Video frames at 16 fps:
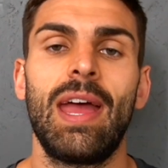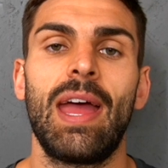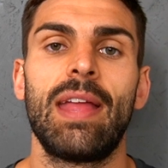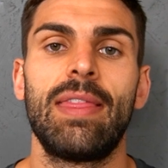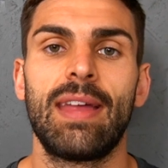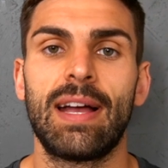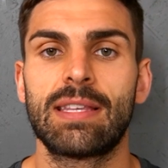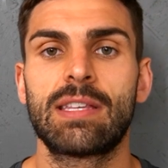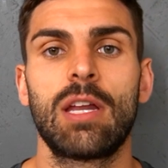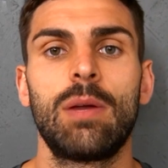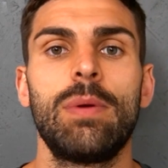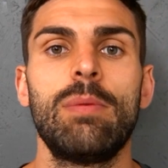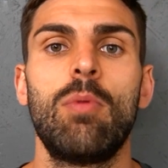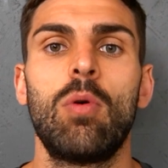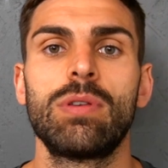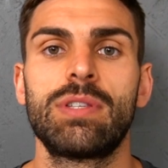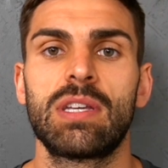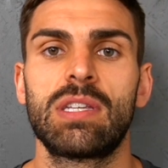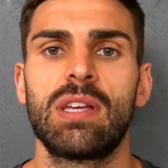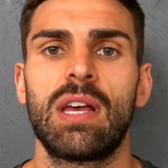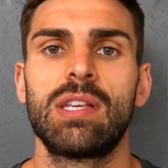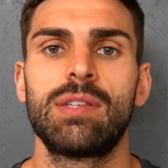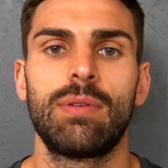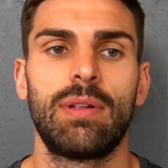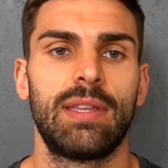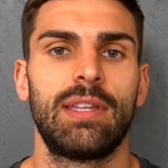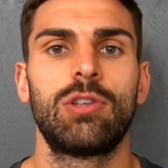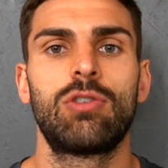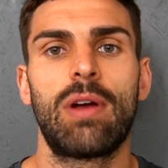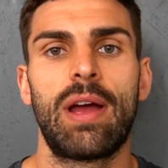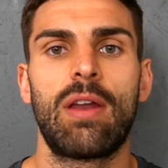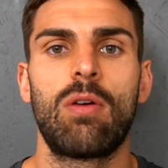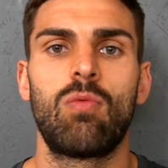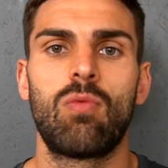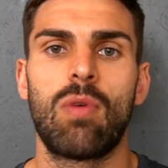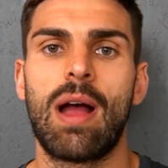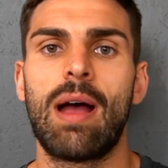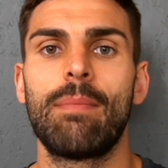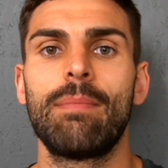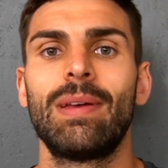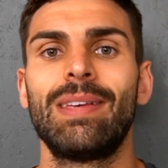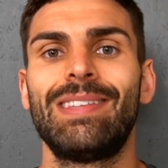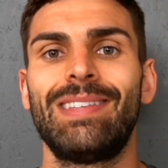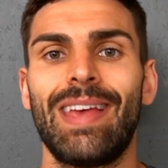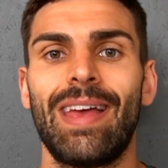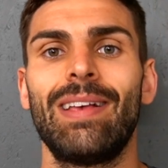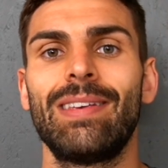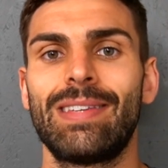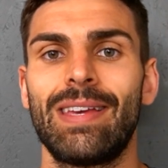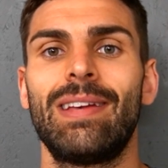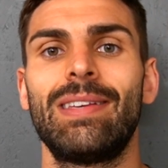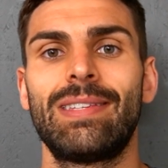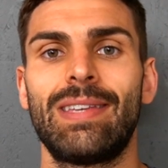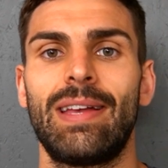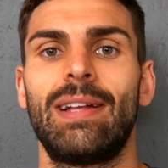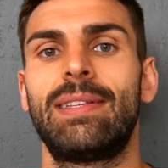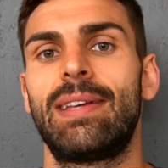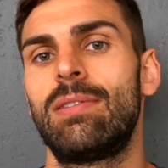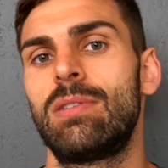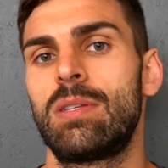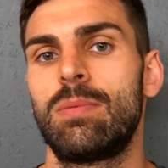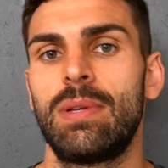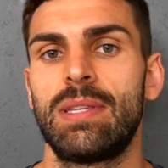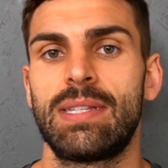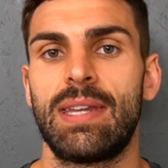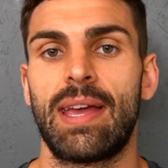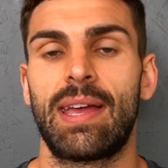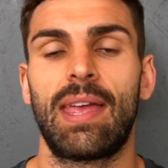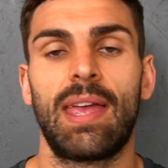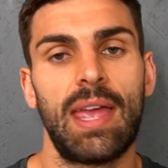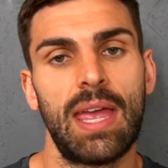And that's gonna be more successful than trying to ram sale, sale, sale down someone's neck,